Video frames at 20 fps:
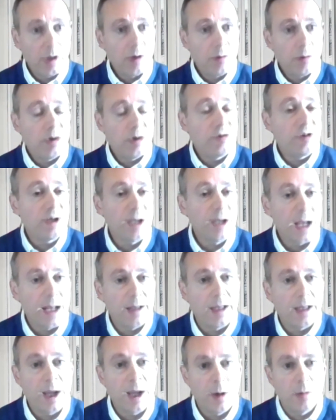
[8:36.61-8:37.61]
which
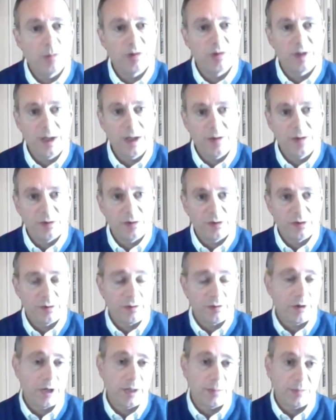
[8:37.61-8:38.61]
again helps agents to
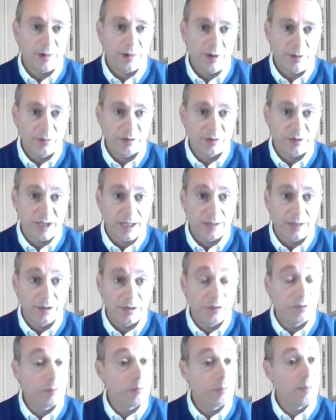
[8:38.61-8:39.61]
try and improve
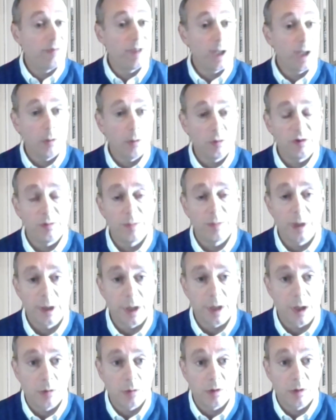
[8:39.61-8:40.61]
standards with the ultimate
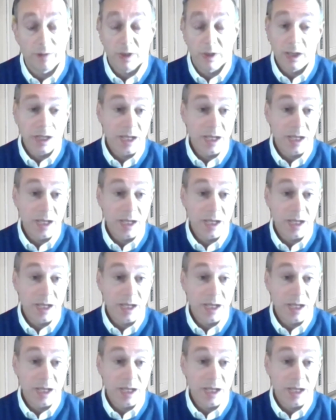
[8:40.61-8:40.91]
goal of